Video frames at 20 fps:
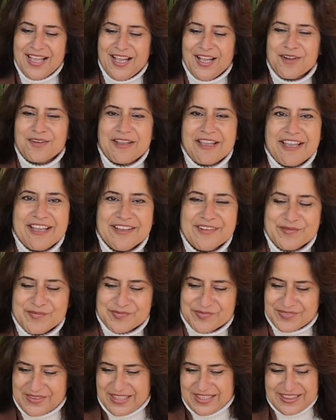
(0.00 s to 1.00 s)
Okay,
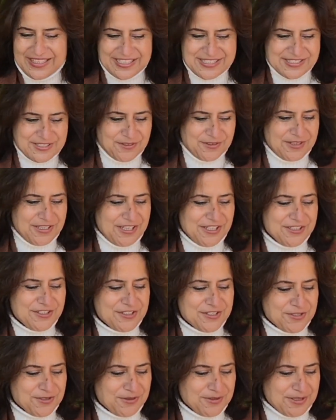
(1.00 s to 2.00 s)
let's go
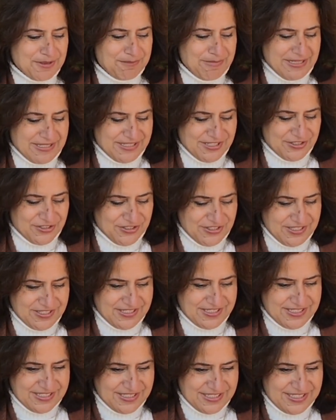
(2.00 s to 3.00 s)
into the messages.